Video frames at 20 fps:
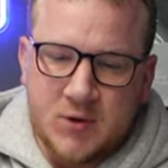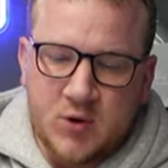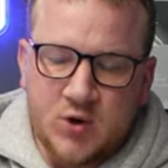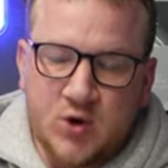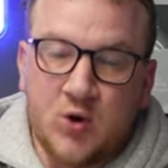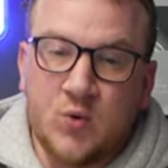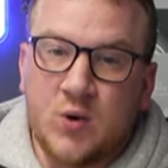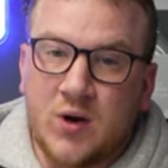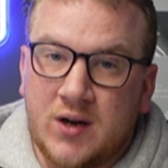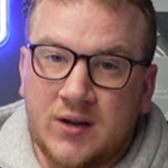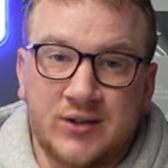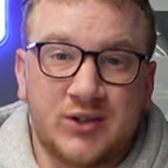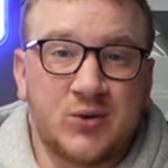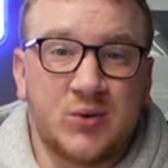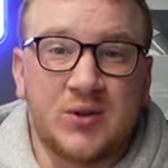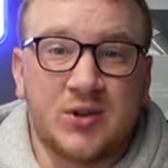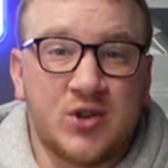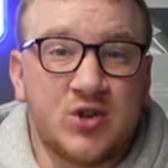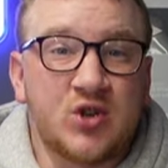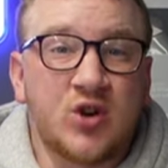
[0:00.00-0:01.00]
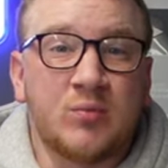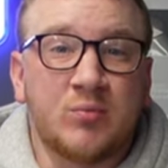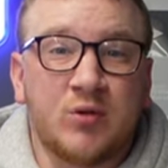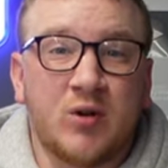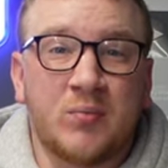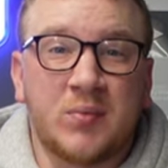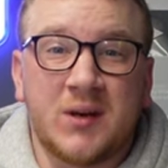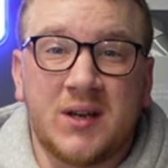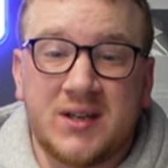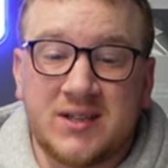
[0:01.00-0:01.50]
who are doing the job
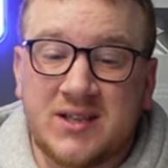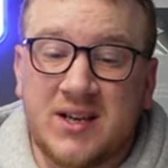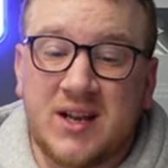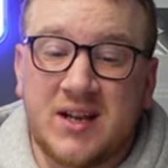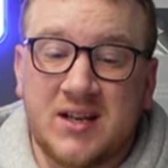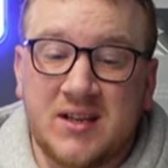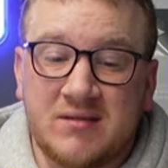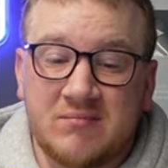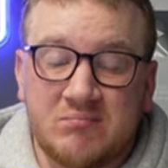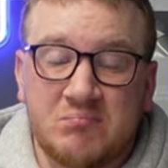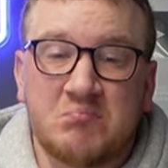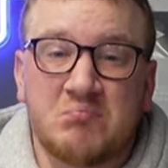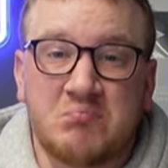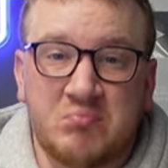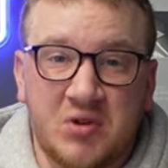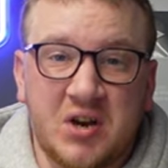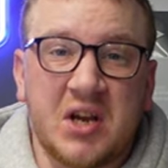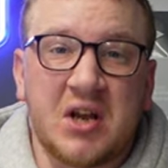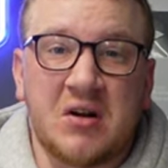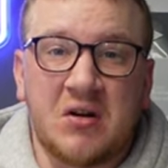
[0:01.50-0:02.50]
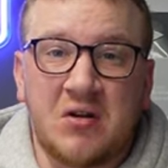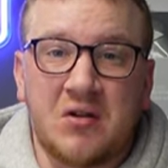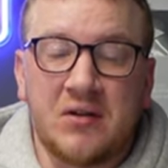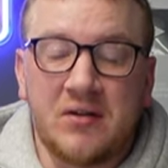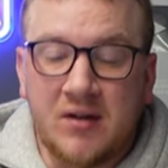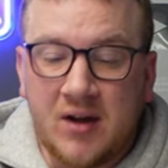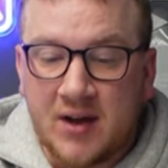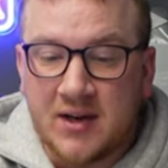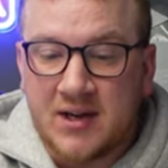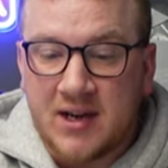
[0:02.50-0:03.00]
properly is like, bring it
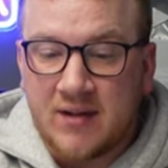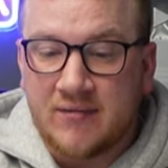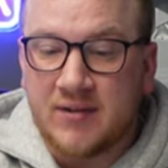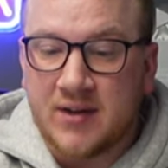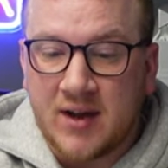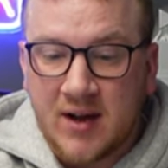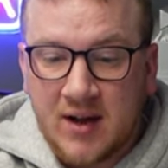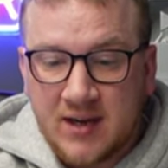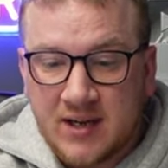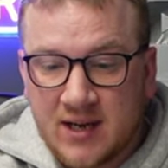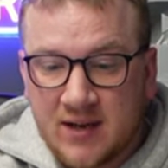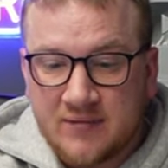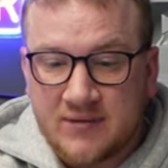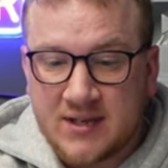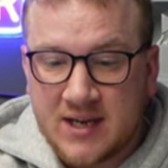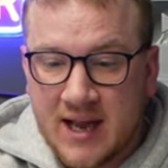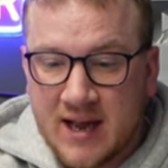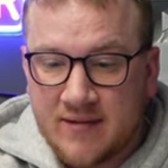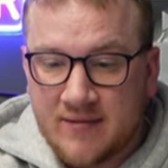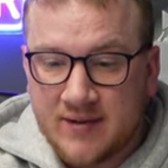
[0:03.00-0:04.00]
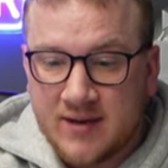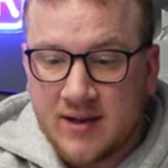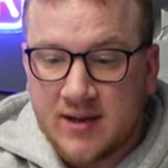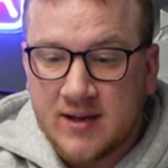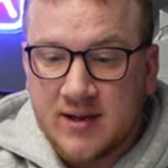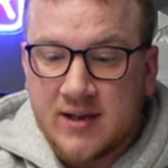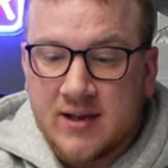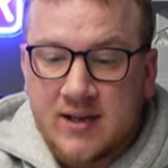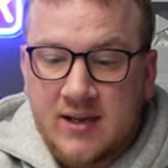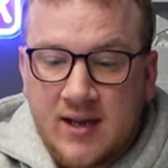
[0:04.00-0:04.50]
on. I'd love it. I'd love to have it.